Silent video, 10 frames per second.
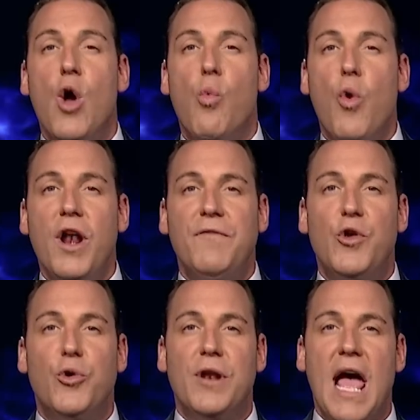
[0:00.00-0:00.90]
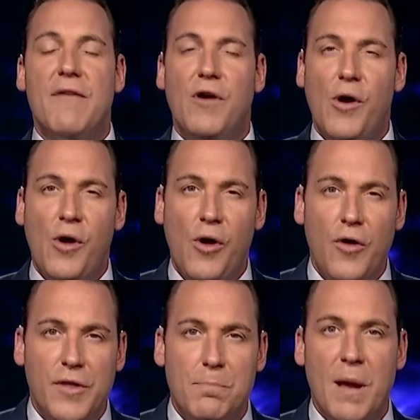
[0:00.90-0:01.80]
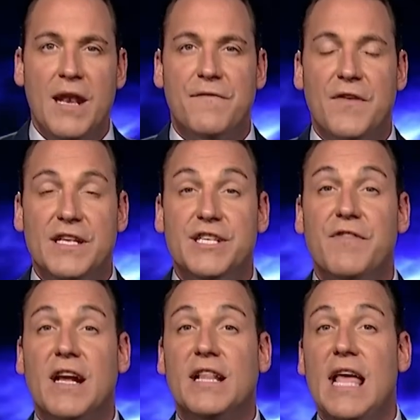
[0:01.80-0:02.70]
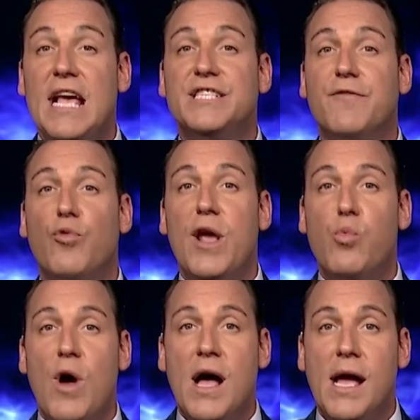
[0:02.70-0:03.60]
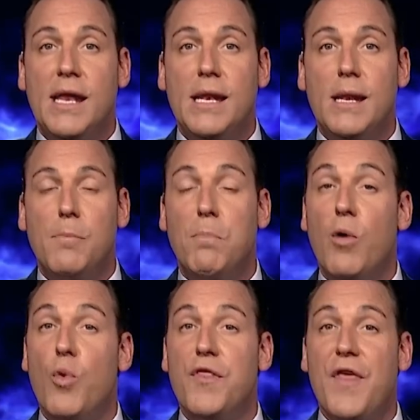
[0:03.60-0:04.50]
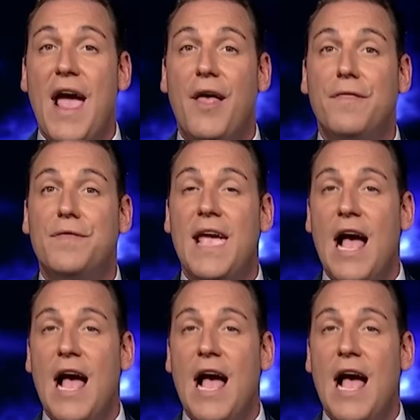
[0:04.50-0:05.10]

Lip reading: What if you could have all the benefits of a glass of red wine, but without the